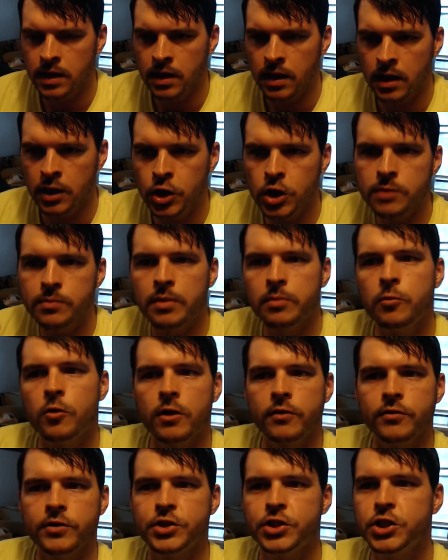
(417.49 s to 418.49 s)
little bit more
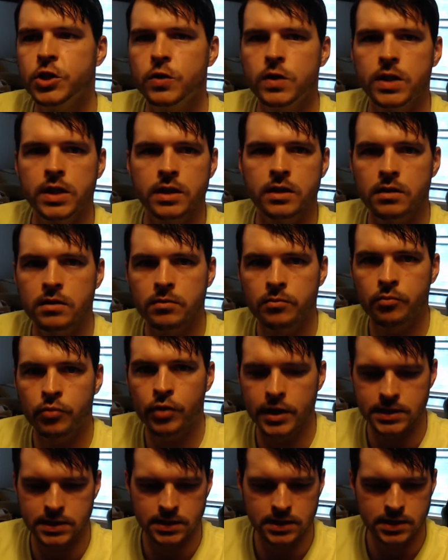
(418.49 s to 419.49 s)
of a shooting
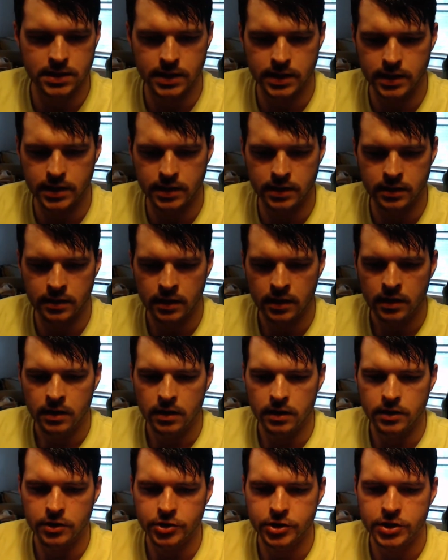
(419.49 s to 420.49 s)
presence. He
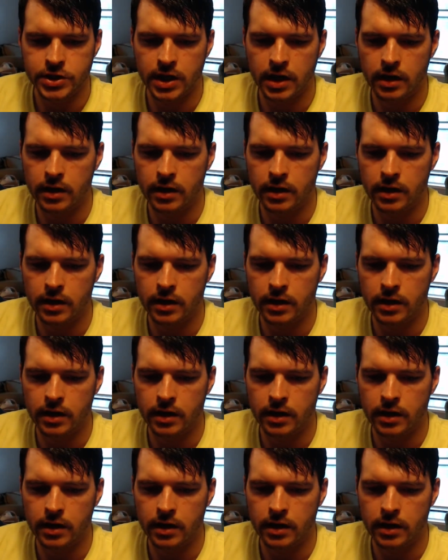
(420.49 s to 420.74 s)
shot